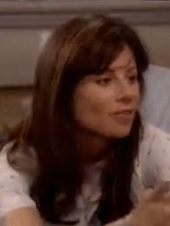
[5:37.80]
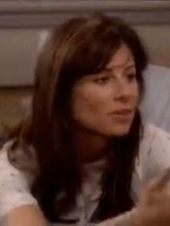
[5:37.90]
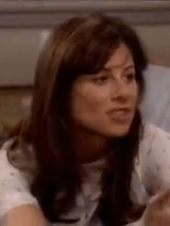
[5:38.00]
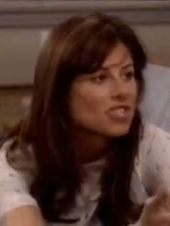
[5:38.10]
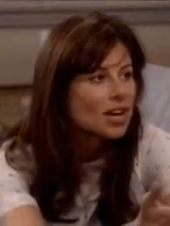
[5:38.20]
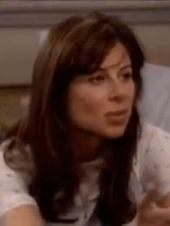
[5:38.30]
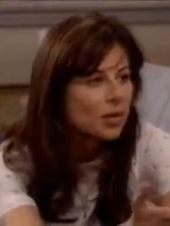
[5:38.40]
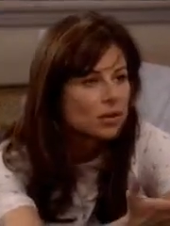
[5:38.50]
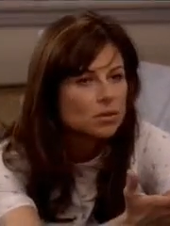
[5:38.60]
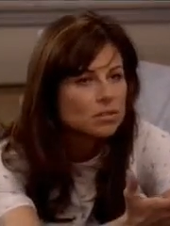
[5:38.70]
I've been shot
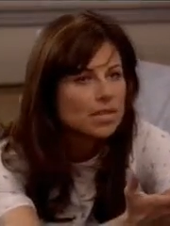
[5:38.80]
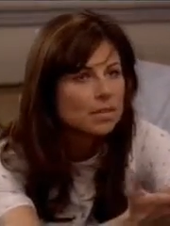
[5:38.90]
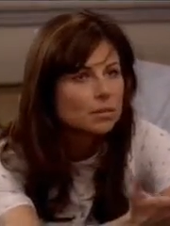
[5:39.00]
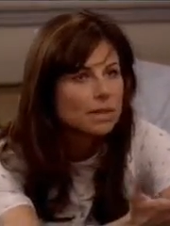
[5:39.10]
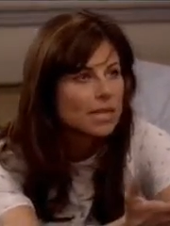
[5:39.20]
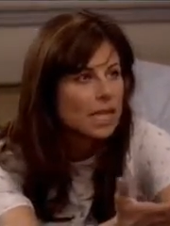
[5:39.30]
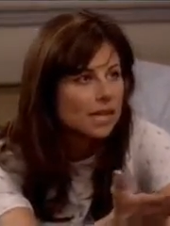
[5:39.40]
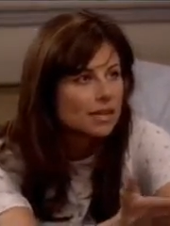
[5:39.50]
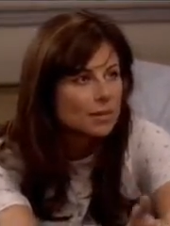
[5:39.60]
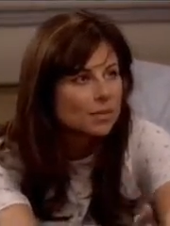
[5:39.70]
by a homicidal maniac, and